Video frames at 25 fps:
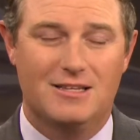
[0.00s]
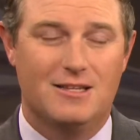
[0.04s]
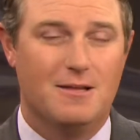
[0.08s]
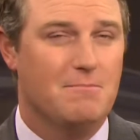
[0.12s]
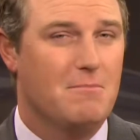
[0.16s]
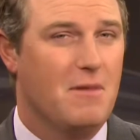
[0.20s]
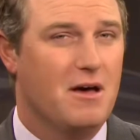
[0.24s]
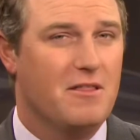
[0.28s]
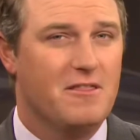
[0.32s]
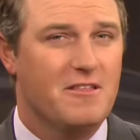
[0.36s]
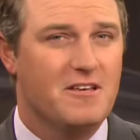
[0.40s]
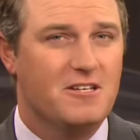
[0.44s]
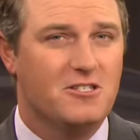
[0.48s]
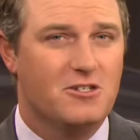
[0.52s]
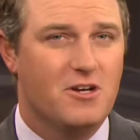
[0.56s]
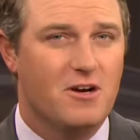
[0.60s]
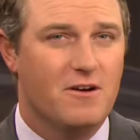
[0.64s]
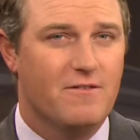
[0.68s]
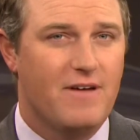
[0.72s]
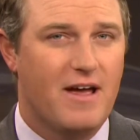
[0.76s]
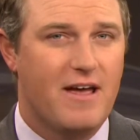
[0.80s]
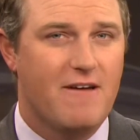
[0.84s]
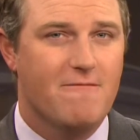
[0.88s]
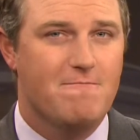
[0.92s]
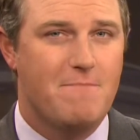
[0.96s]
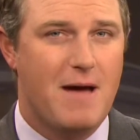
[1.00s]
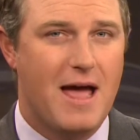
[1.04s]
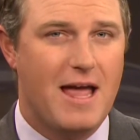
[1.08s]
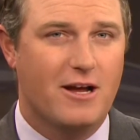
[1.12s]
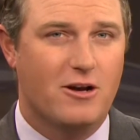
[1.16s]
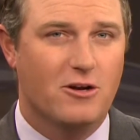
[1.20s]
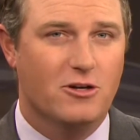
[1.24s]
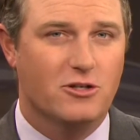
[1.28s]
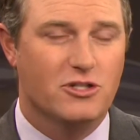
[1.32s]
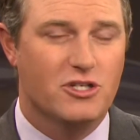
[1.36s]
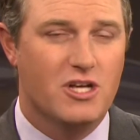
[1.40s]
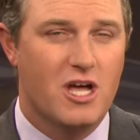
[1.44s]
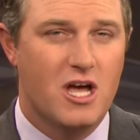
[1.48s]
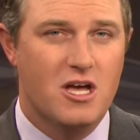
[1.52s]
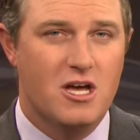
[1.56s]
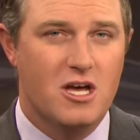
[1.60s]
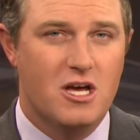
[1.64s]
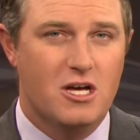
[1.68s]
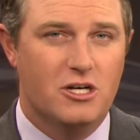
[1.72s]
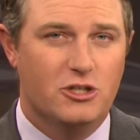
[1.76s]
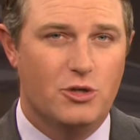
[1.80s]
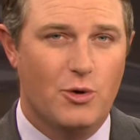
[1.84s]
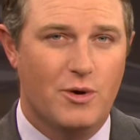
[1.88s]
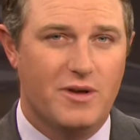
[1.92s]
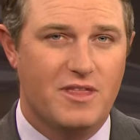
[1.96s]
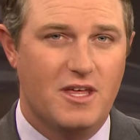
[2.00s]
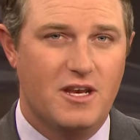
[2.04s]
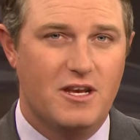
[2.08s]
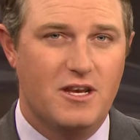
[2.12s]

The monthly survey of bankers showing the